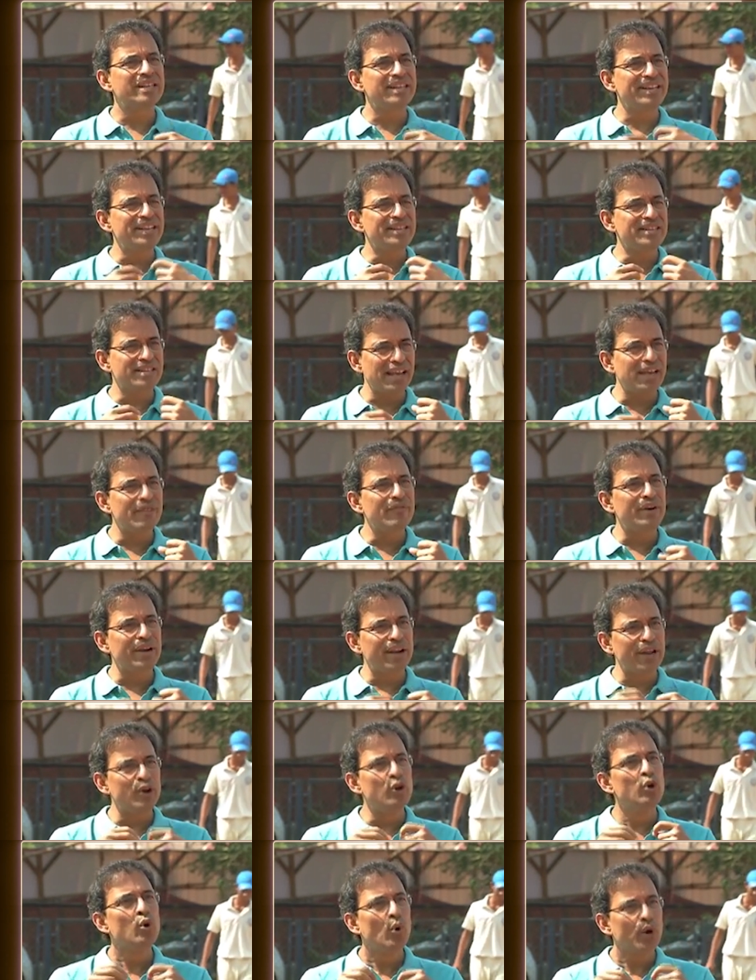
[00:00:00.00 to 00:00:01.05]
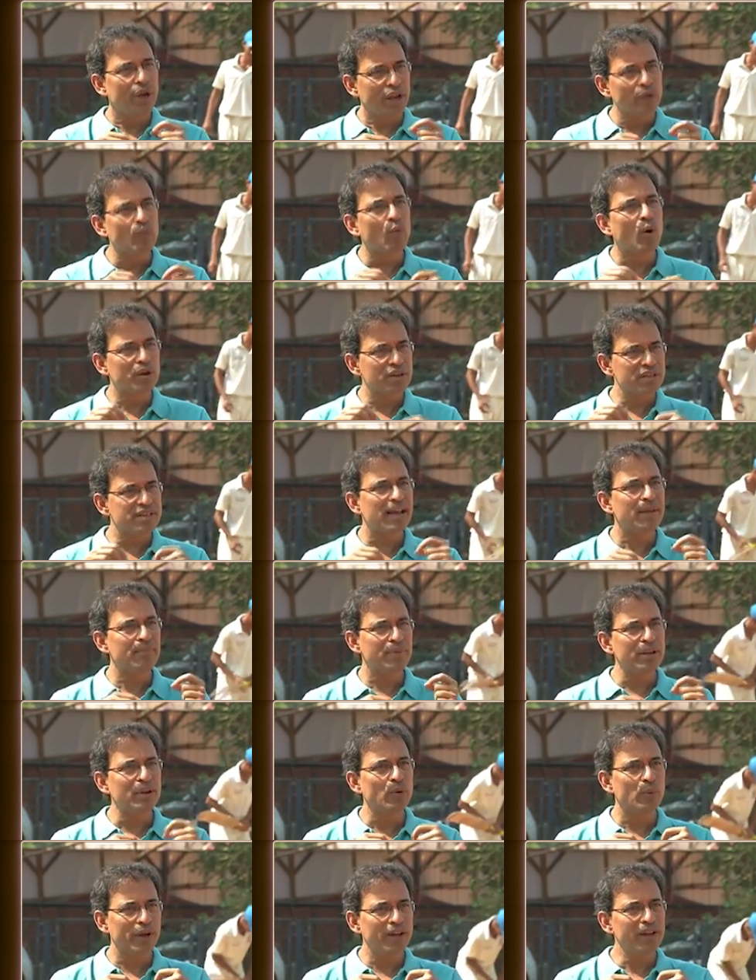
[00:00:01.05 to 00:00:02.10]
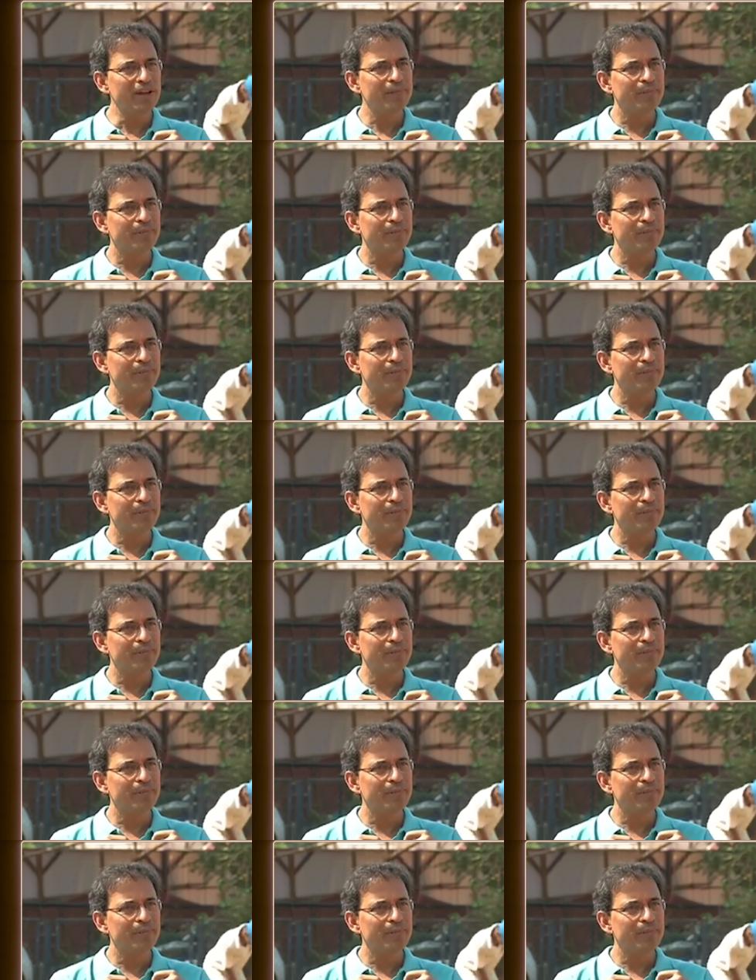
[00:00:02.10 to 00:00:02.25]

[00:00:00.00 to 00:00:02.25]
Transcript: at least every day knowing what is happening where.